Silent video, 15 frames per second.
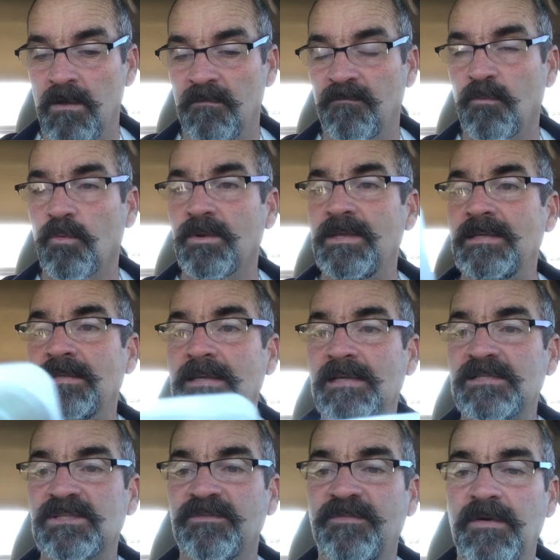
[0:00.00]
For he
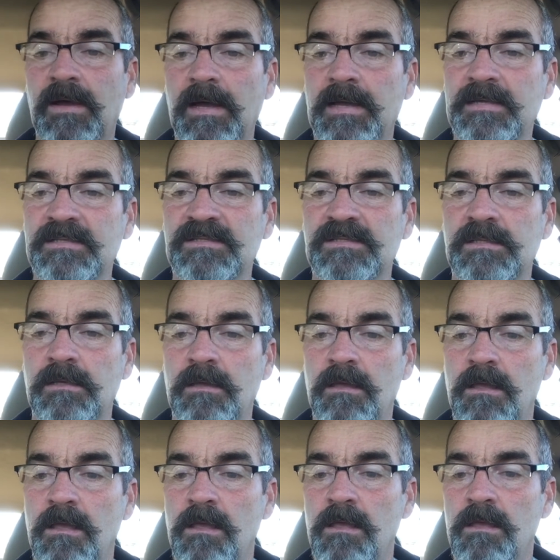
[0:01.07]
testifies,
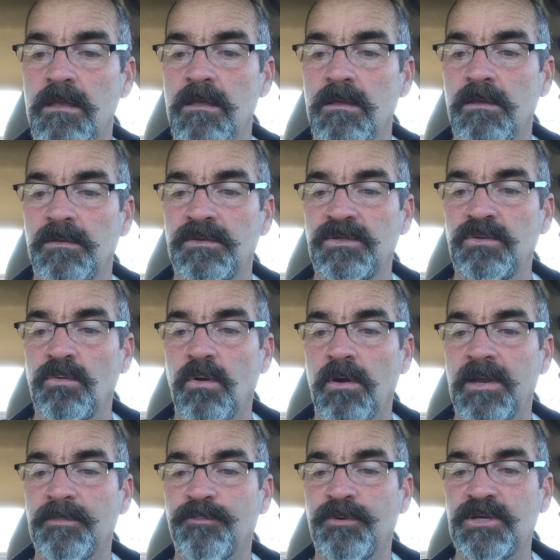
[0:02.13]
You
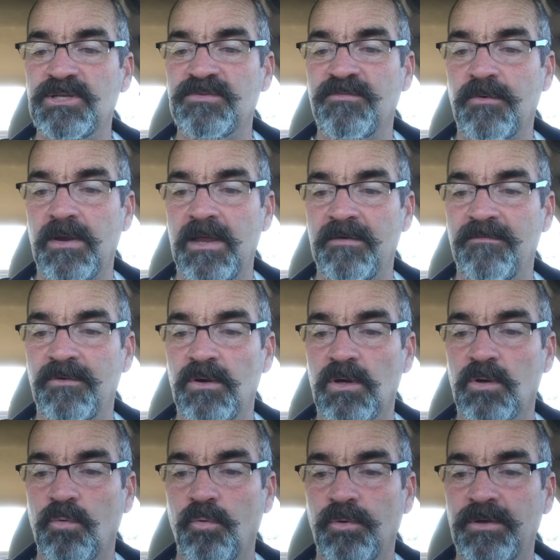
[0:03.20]
are a priest forever
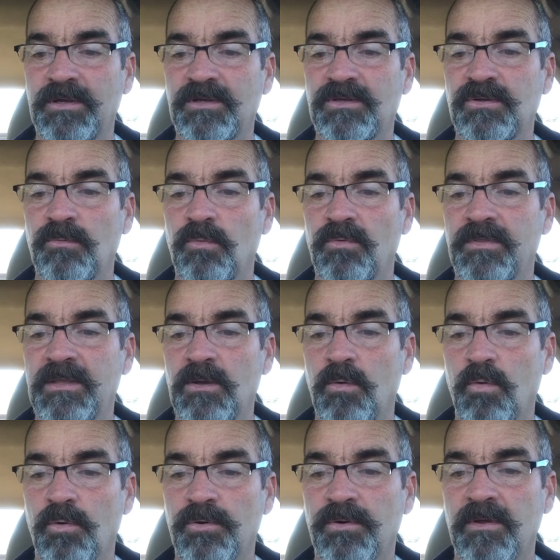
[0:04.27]
according to the
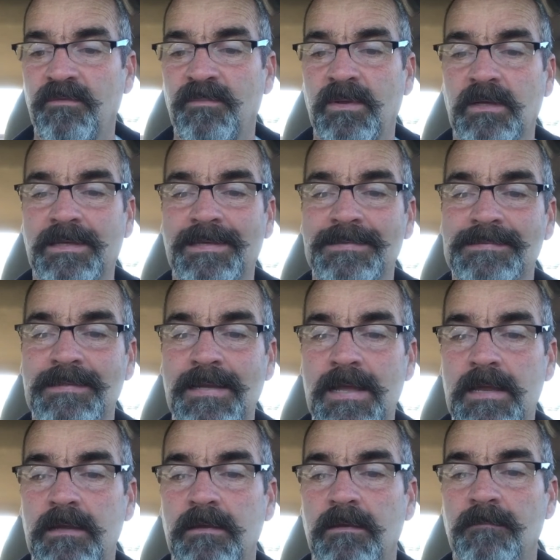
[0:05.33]
order of
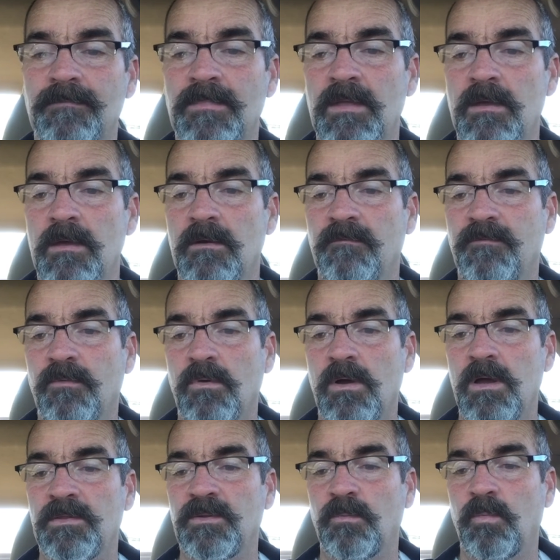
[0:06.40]
Melchizedek. For
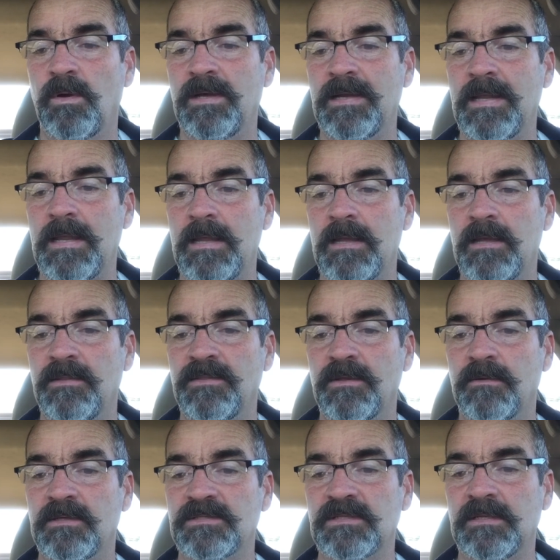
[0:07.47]
on the one hand,
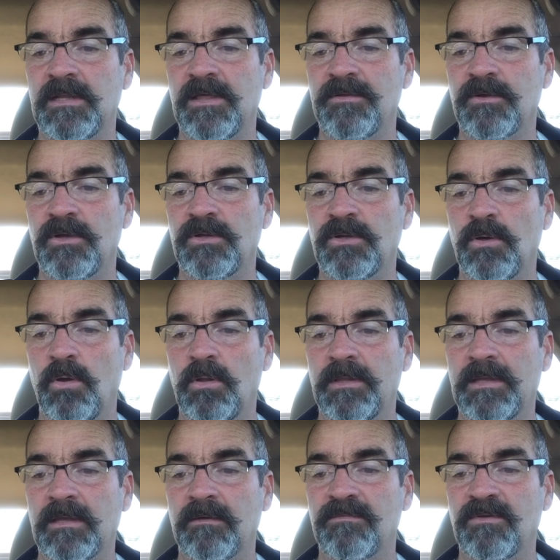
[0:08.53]
there is another
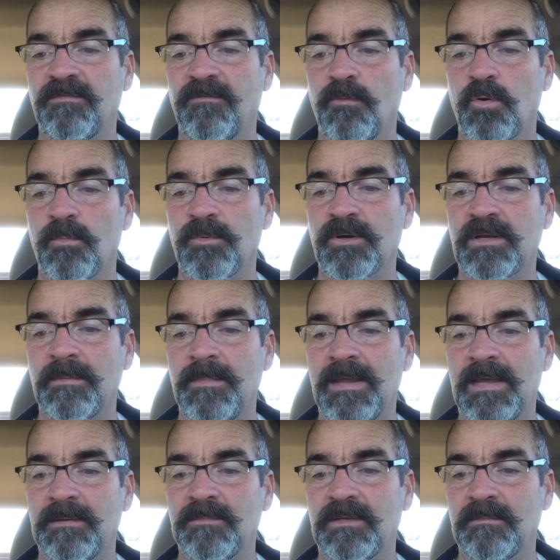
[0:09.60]
annulling of the former
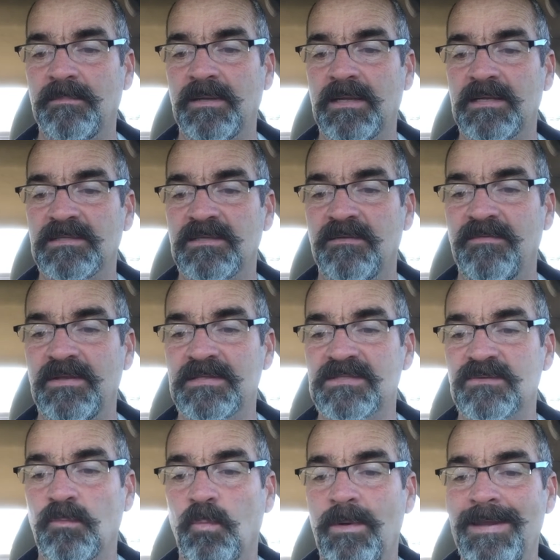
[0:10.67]
commandment because of
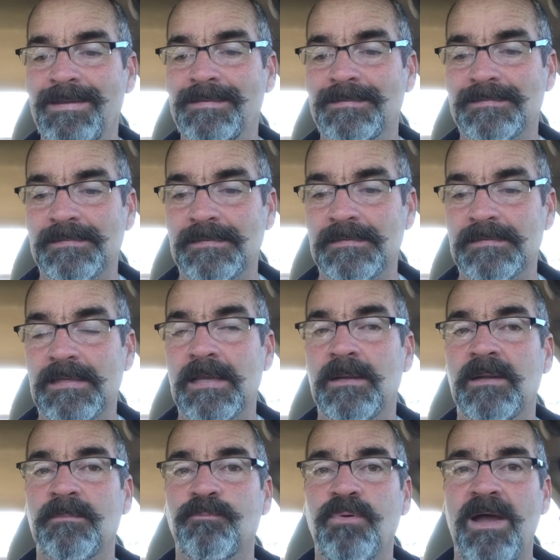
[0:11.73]
its weaknesses and
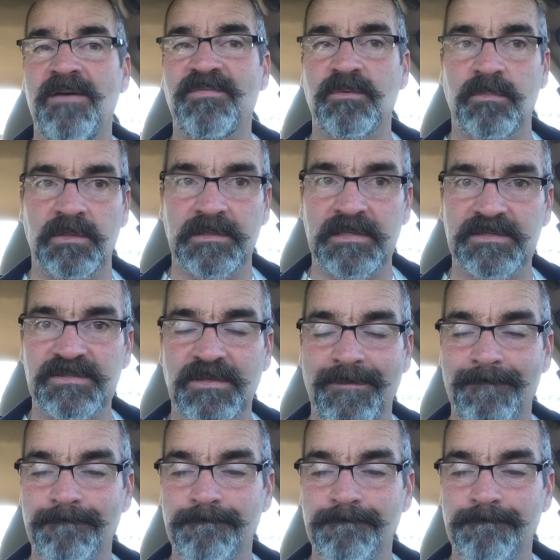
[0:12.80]
unprofitableness.